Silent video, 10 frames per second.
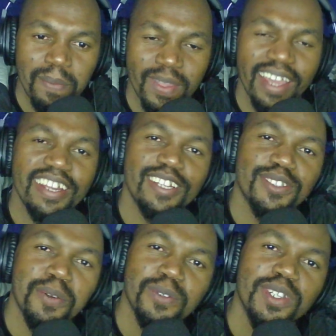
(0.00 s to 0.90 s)
And then he's
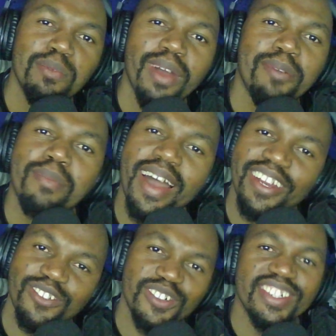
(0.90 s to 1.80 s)
going to demand
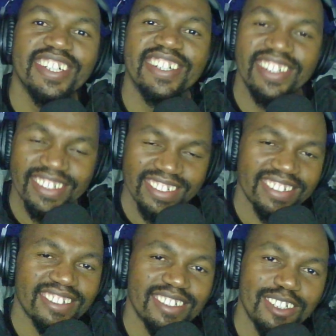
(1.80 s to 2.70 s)
money on her
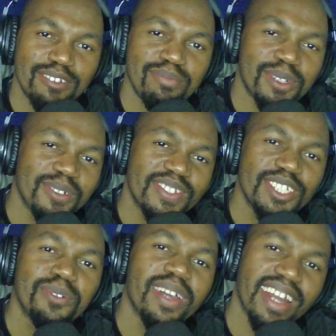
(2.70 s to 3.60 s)
because
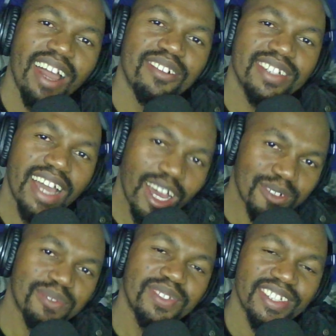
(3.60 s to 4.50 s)
she went out out
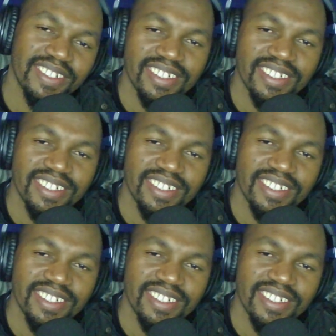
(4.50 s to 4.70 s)
of fear.